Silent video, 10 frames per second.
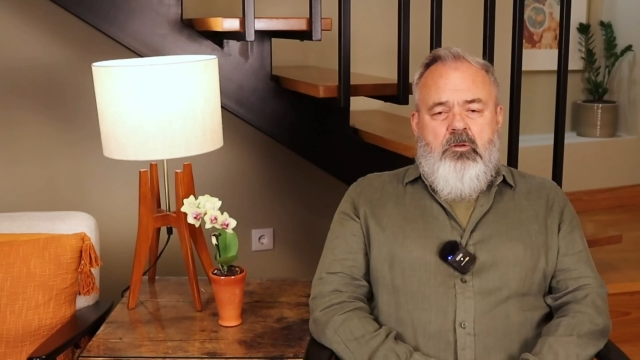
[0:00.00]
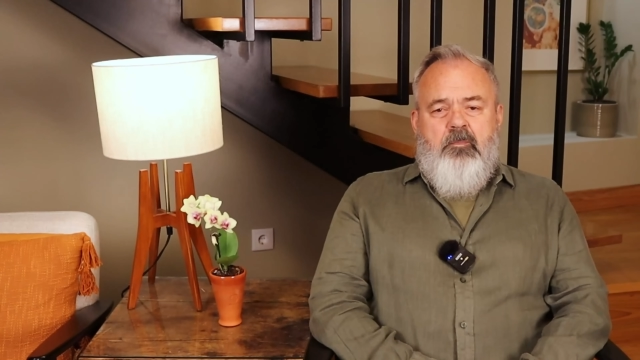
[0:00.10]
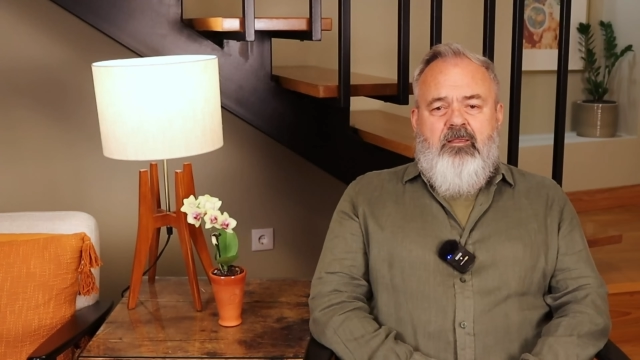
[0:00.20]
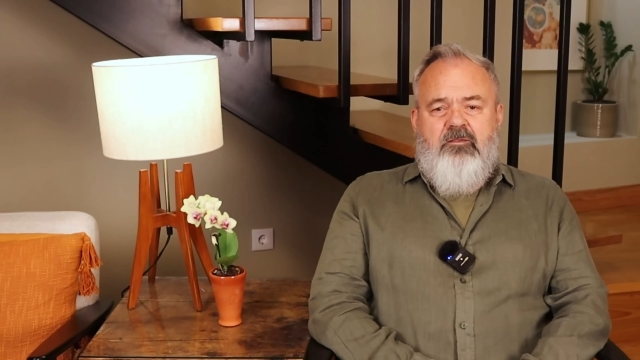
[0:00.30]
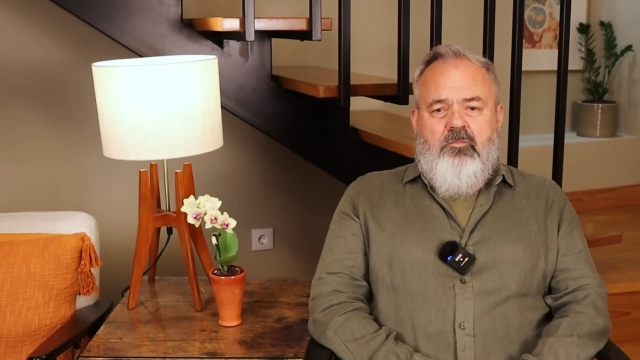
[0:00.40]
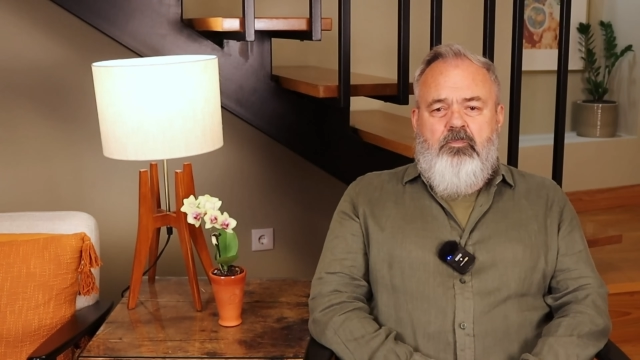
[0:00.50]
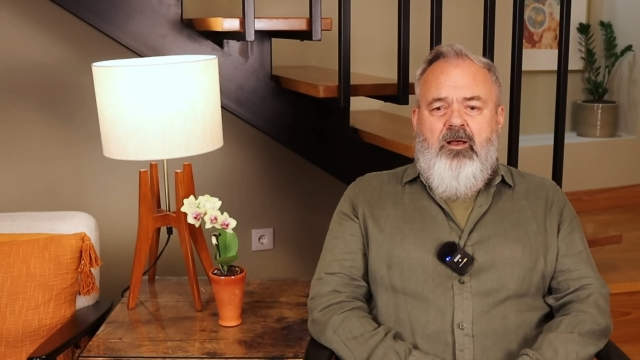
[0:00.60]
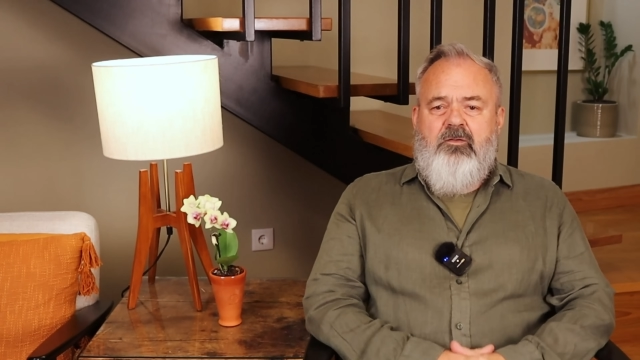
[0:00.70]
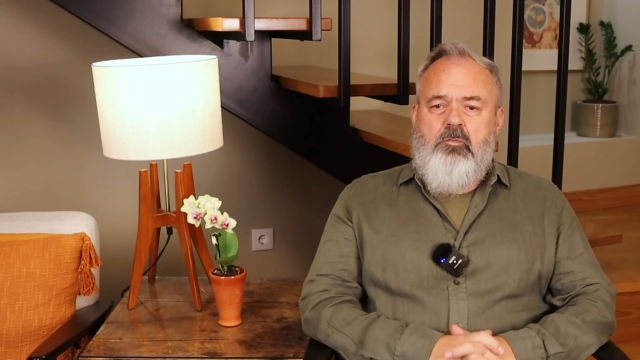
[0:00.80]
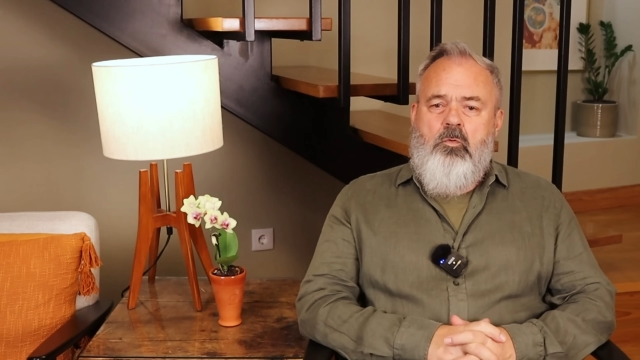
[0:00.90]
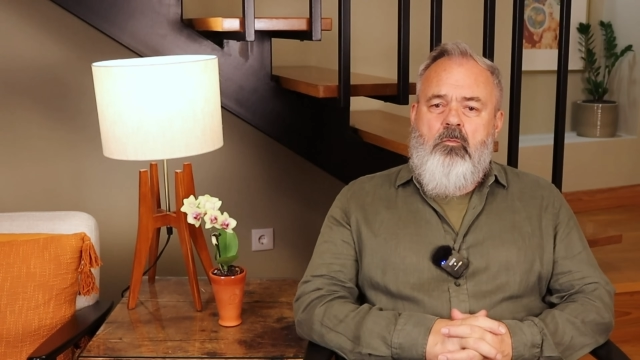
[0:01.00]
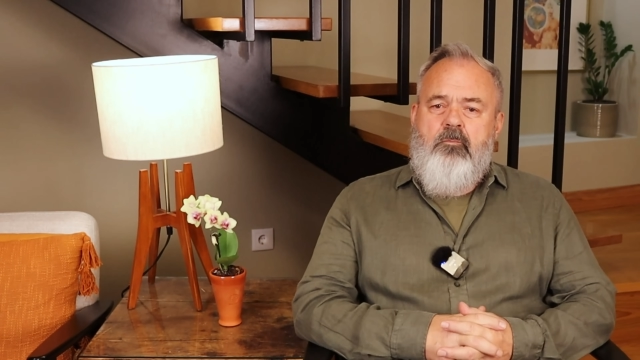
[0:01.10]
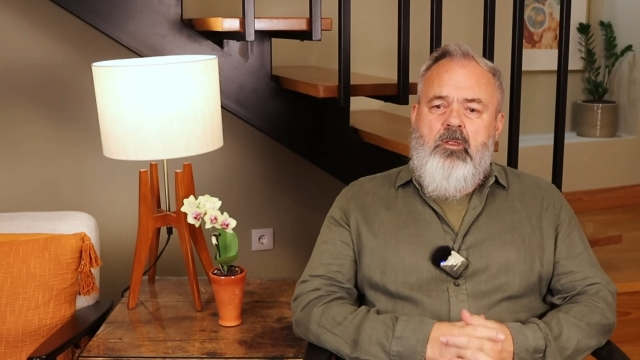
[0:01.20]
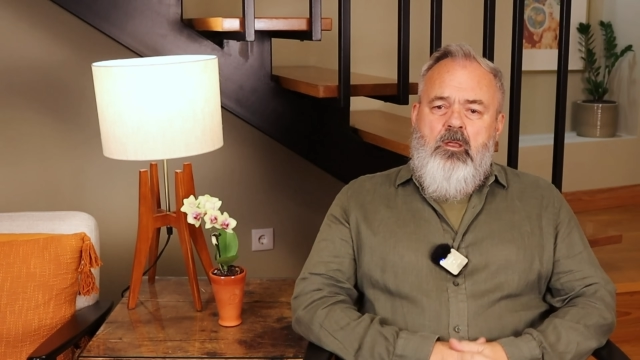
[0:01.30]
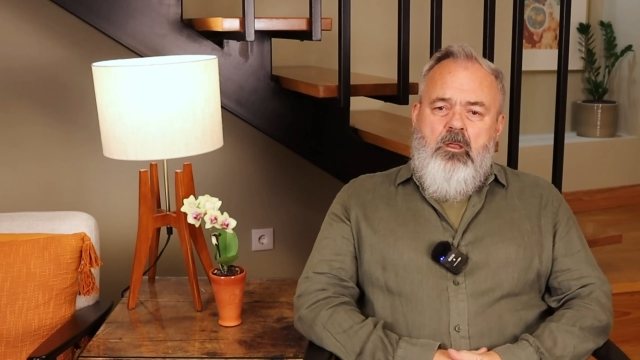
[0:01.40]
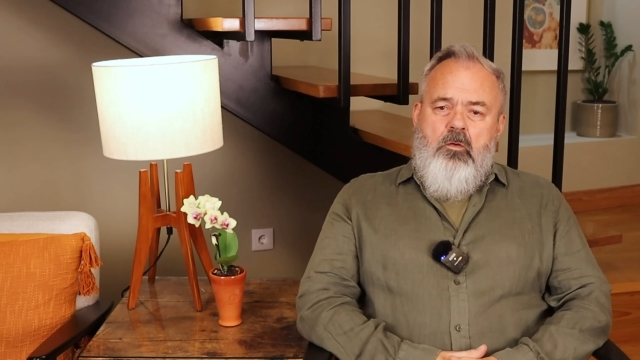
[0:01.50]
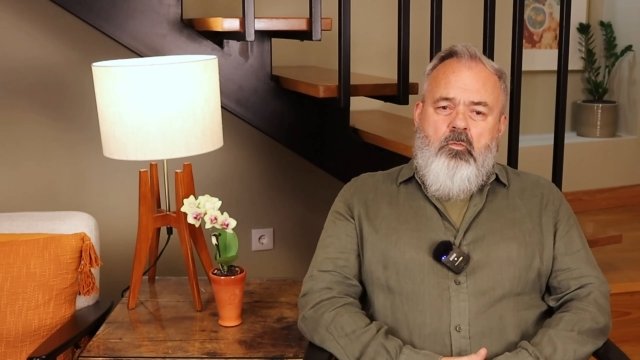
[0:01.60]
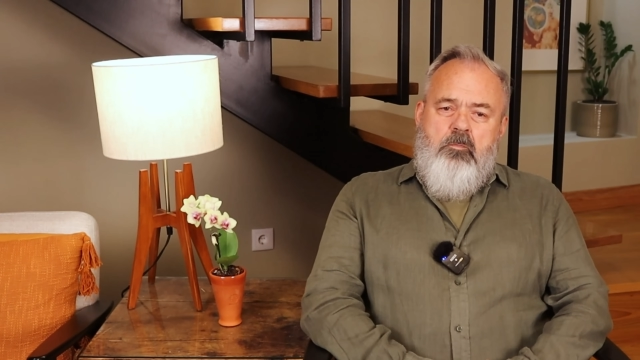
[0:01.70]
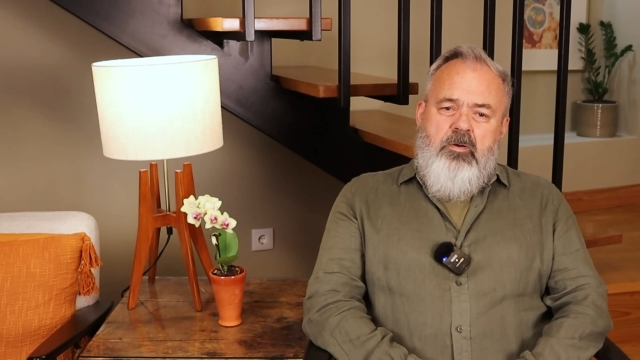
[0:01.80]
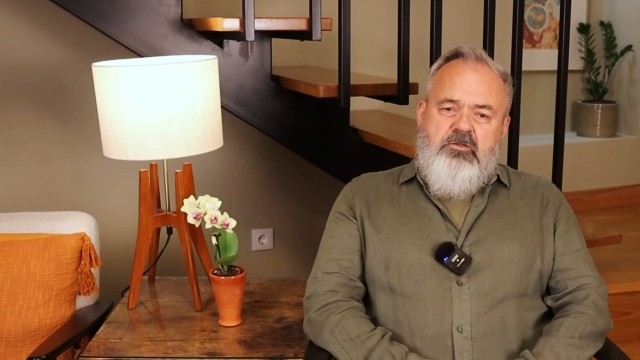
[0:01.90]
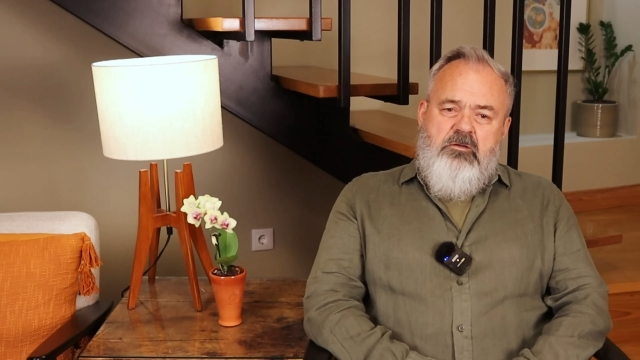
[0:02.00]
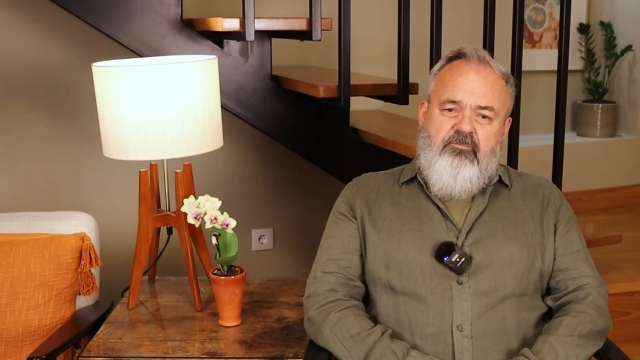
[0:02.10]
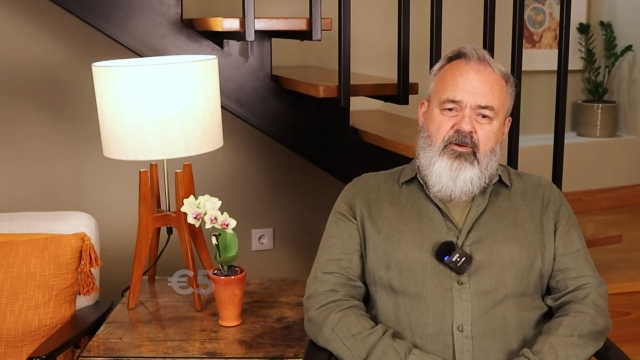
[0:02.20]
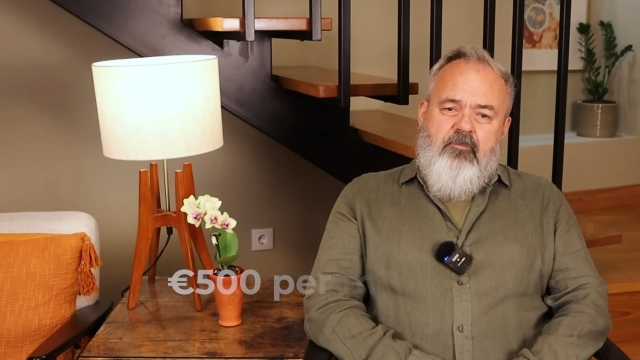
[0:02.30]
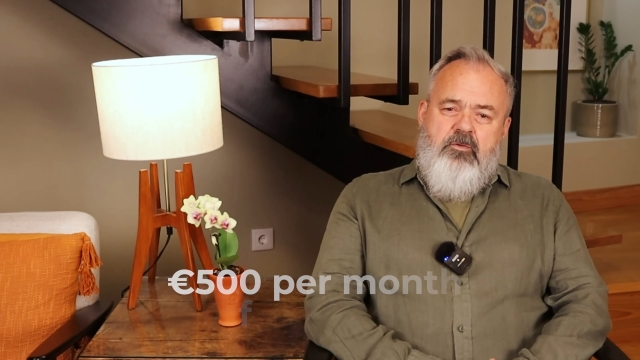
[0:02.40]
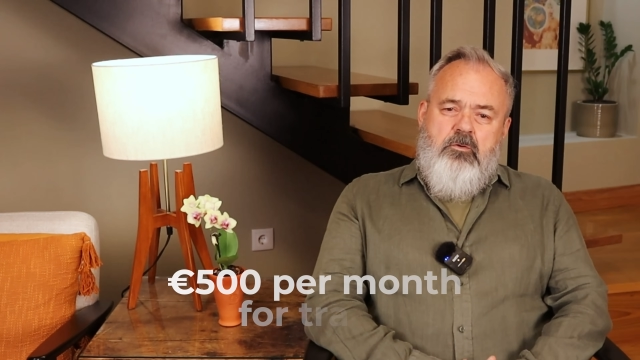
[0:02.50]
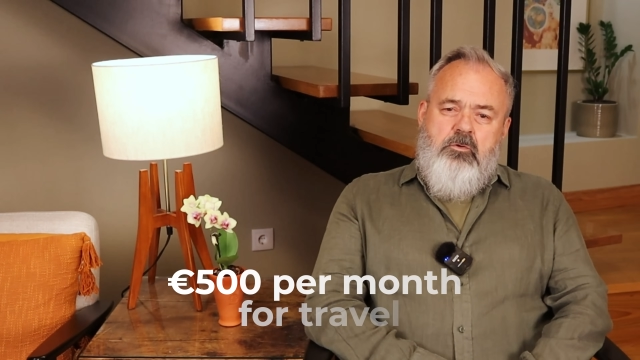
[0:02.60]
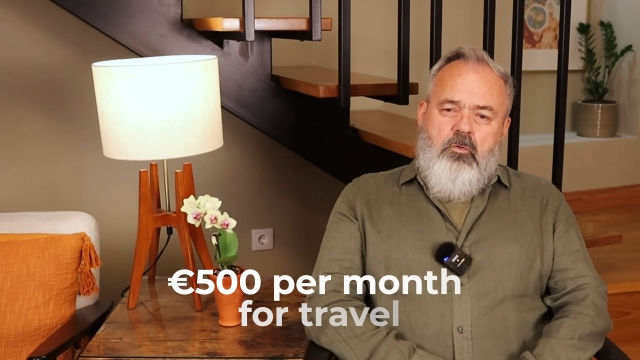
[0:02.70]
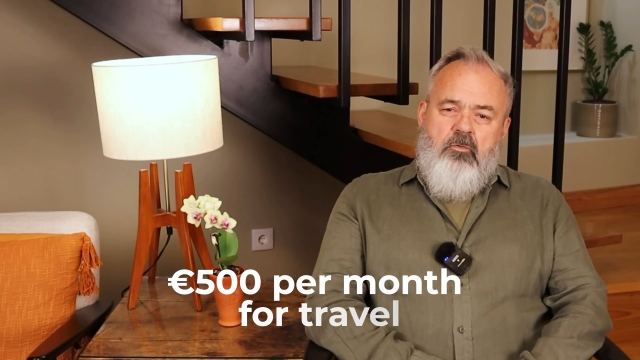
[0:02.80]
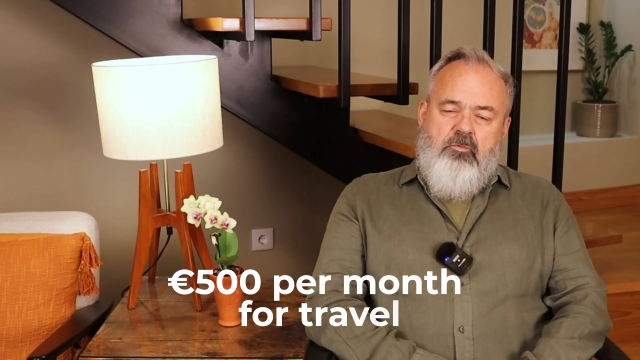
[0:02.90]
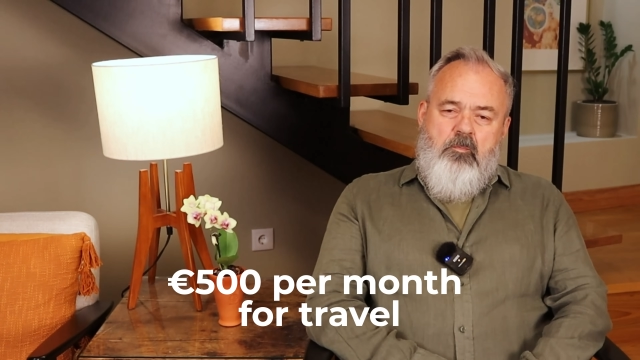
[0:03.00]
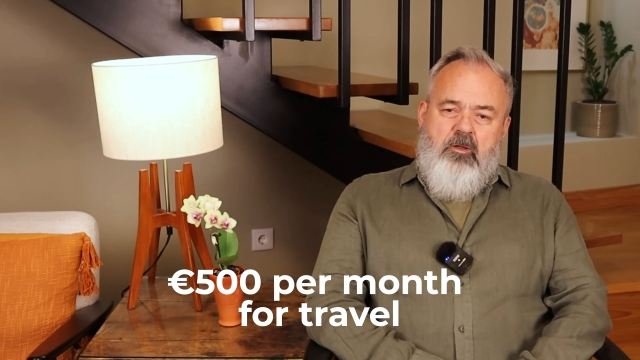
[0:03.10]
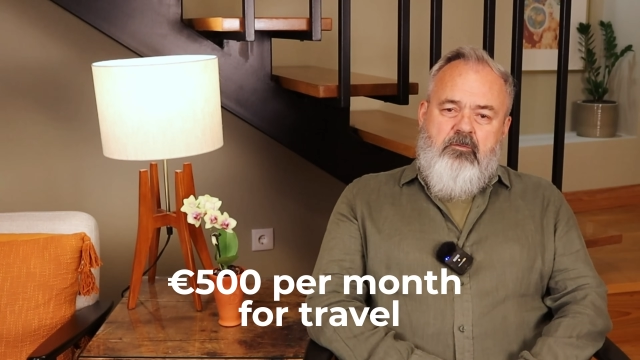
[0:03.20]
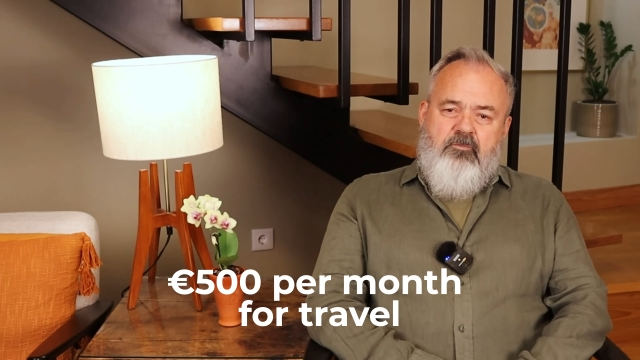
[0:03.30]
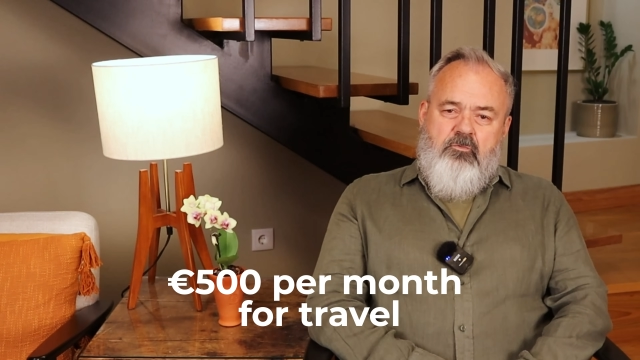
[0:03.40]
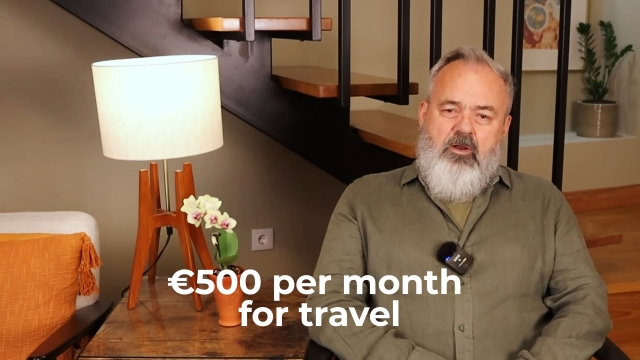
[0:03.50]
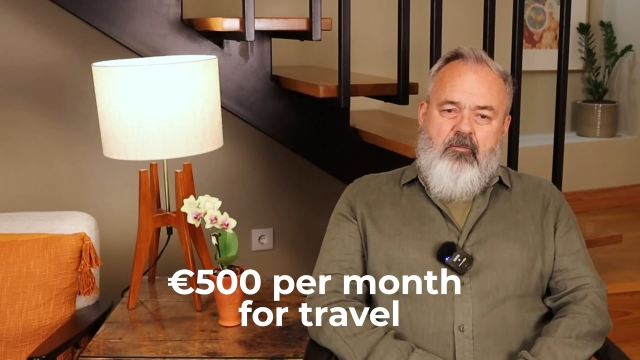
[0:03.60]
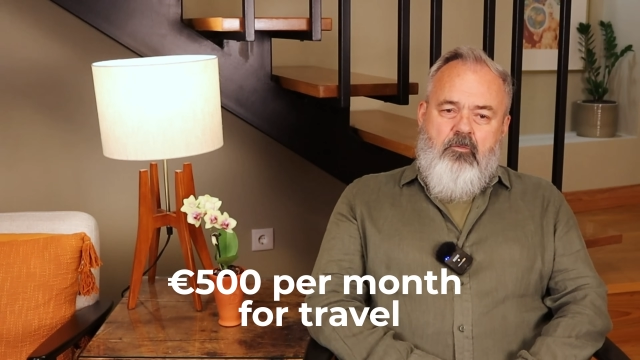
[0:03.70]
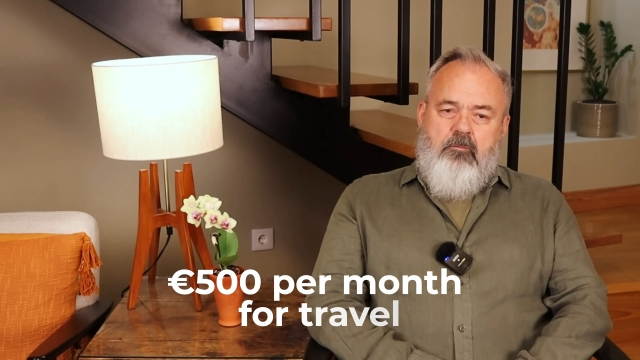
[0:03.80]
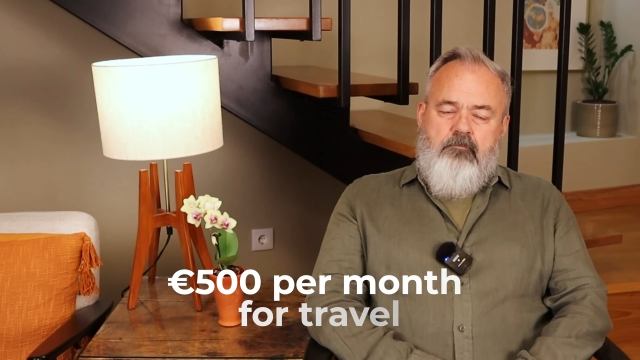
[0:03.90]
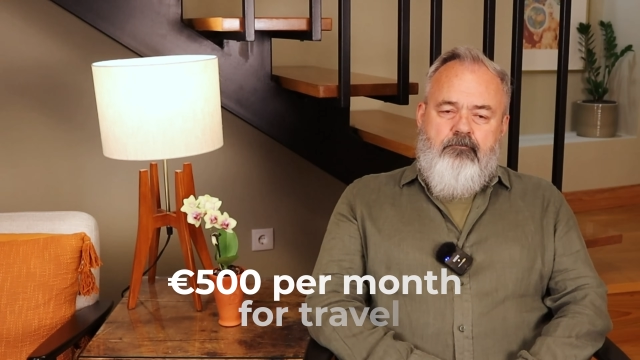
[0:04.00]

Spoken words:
To make this possible, we budget 500 euros a month for travel.